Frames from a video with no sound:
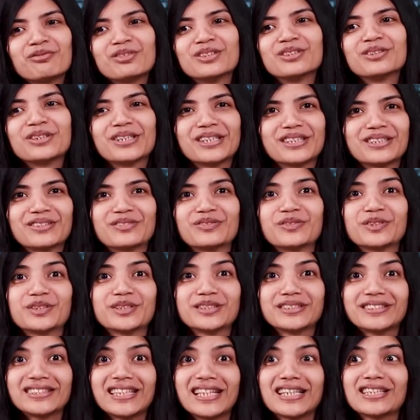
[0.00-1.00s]
i felt like
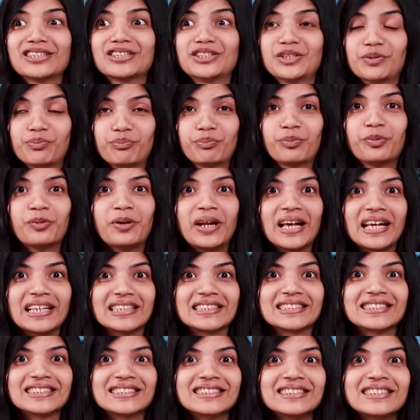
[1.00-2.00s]
like
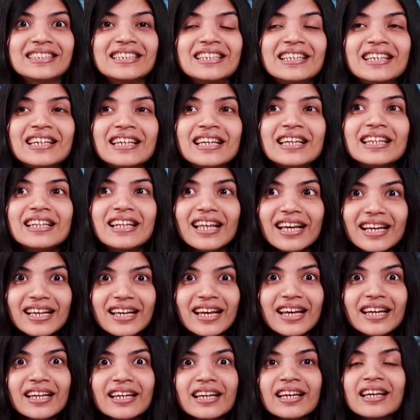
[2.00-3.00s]
depressed like
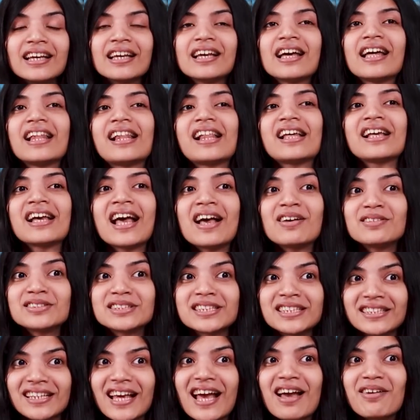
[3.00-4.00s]
i i,
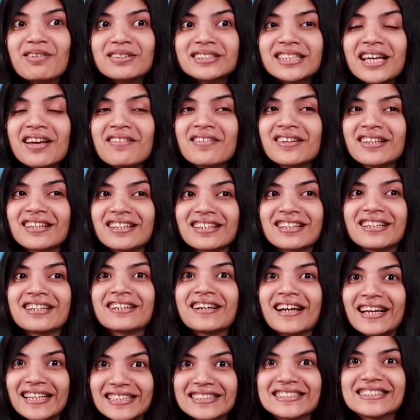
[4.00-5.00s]
have, I was having a
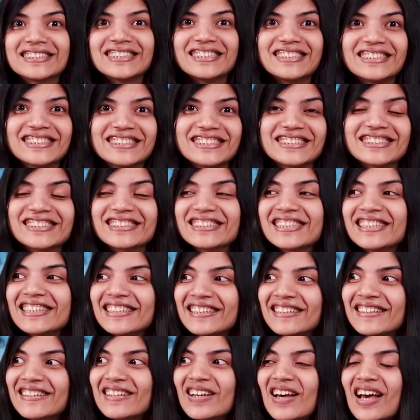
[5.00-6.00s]
crisis
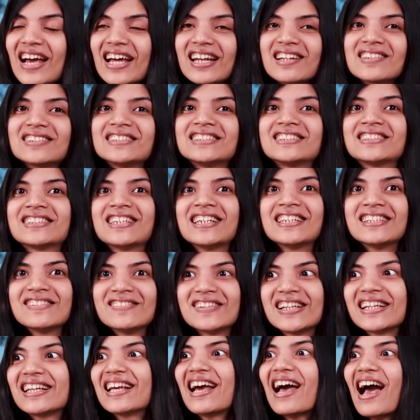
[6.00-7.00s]
and I was trying to
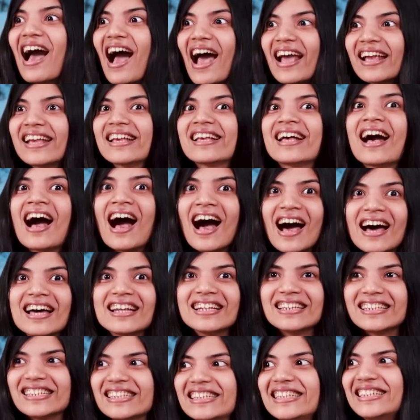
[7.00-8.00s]
like, I
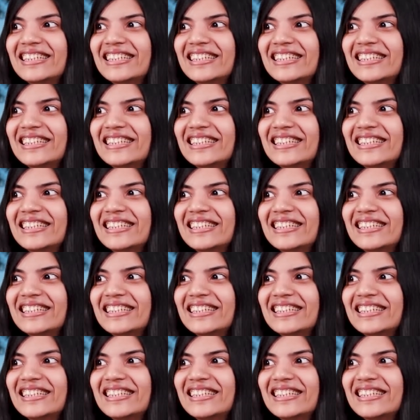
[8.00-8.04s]
can't